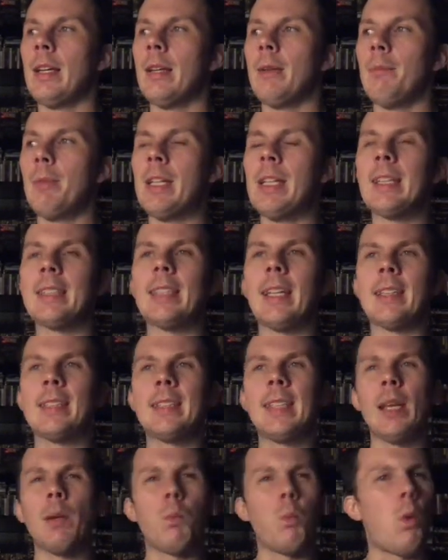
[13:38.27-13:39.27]
because I
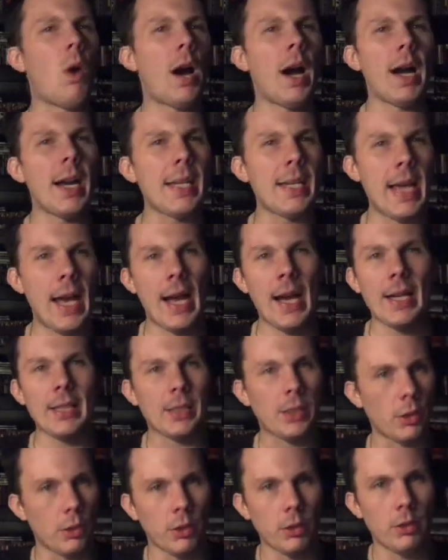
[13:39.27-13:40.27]
said, why
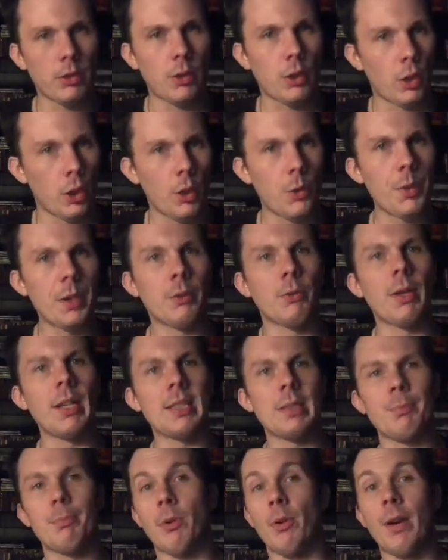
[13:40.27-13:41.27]
cast Chloe
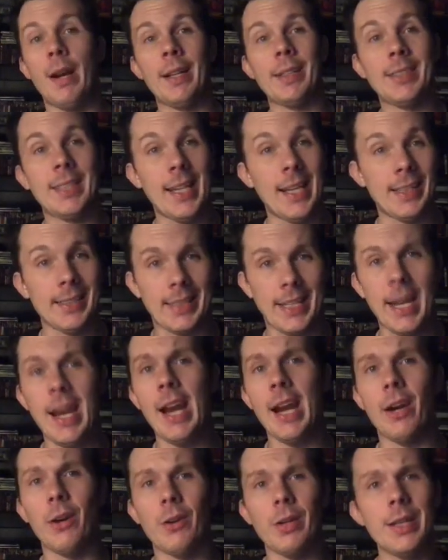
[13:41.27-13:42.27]
Grace Moretz as
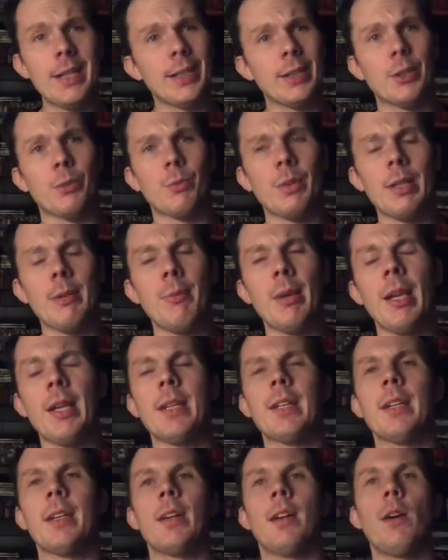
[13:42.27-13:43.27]
Carrie in the
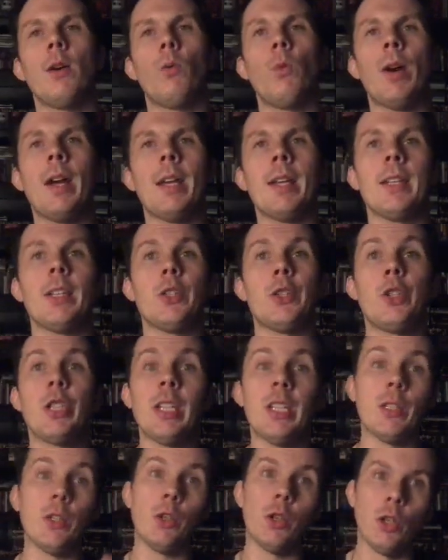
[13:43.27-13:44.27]
remake when
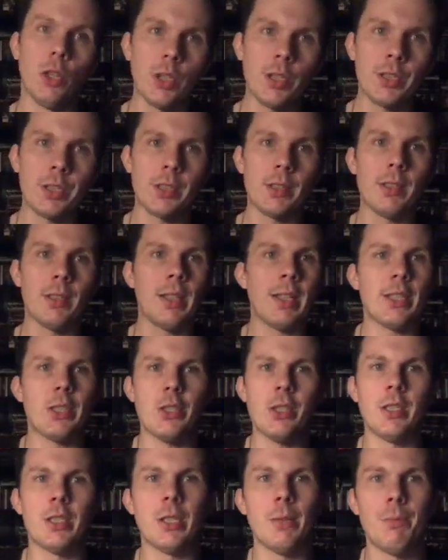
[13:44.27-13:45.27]
she looks like
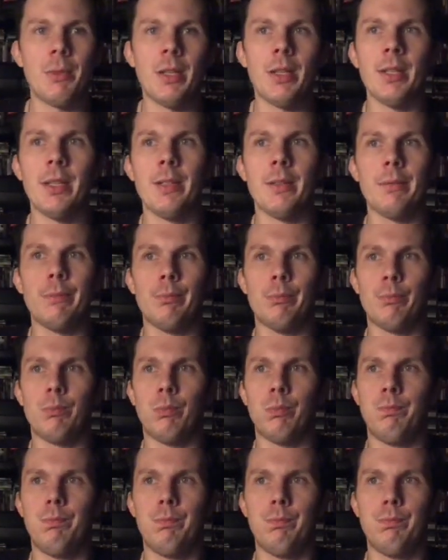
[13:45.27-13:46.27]
she should be
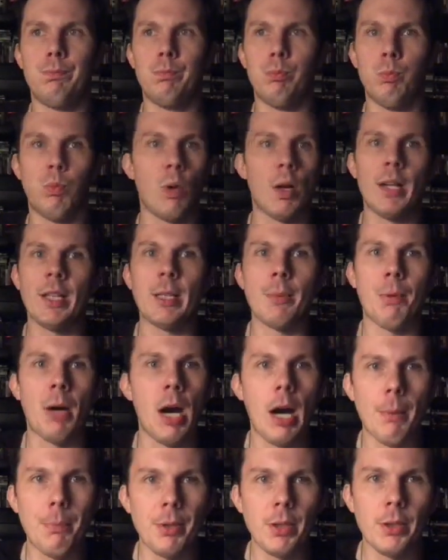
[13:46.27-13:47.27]
one of the
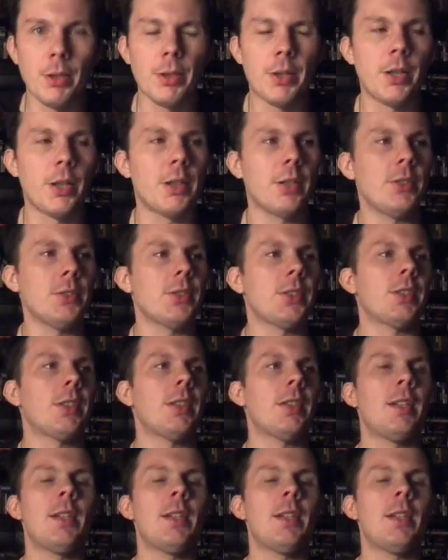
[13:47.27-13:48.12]
popular girls?